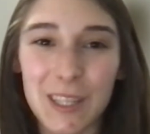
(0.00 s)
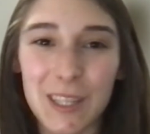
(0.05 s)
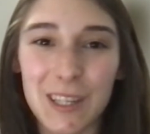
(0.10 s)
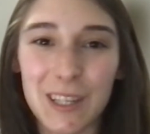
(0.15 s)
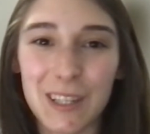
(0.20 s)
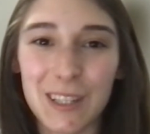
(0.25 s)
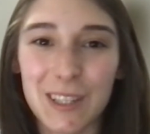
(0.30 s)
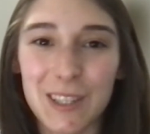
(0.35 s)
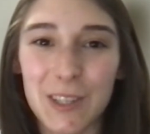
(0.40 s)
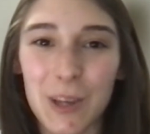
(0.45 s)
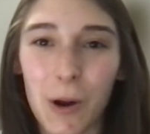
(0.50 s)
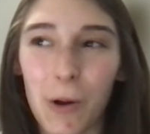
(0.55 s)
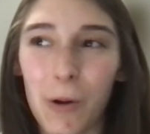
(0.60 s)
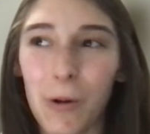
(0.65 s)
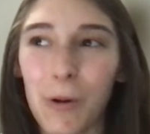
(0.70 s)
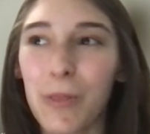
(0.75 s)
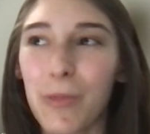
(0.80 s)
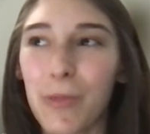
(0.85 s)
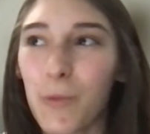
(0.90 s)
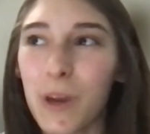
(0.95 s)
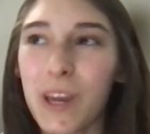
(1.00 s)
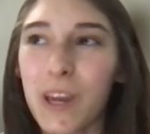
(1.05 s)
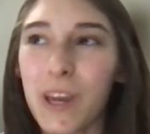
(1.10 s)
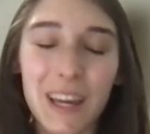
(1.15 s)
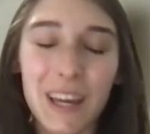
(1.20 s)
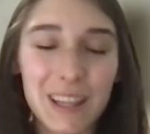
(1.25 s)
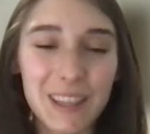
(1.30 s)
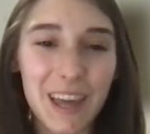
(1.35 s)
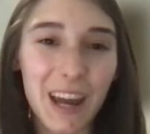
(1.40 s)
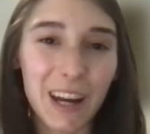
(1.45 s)
And so we
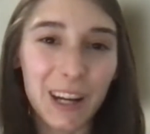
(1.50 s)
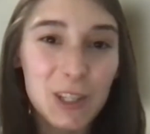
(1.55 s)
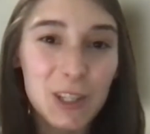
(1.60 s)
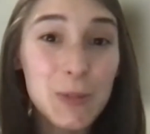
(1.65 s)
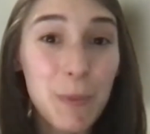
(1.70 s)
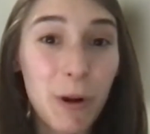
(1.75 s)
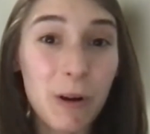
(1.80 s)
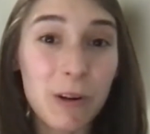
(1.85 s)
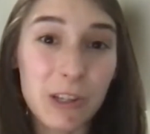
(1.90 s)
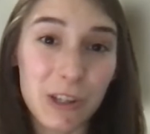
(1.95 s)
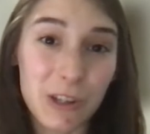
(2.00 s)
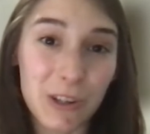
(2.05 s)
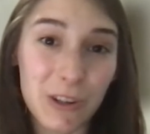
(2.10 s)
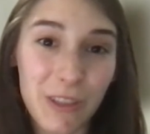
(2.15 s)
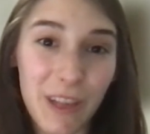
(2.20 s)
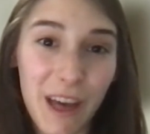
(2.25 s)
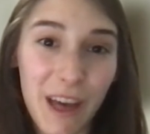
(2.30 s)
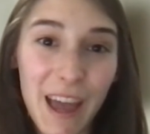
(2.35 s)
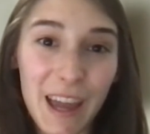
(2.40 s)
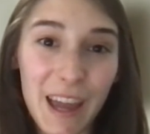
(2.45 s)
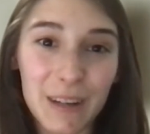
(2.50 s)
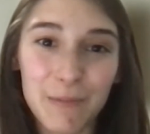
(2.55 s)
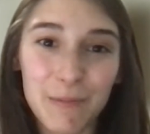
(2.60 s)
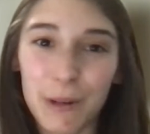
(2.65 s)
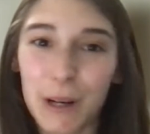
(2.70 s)
get that exposure then,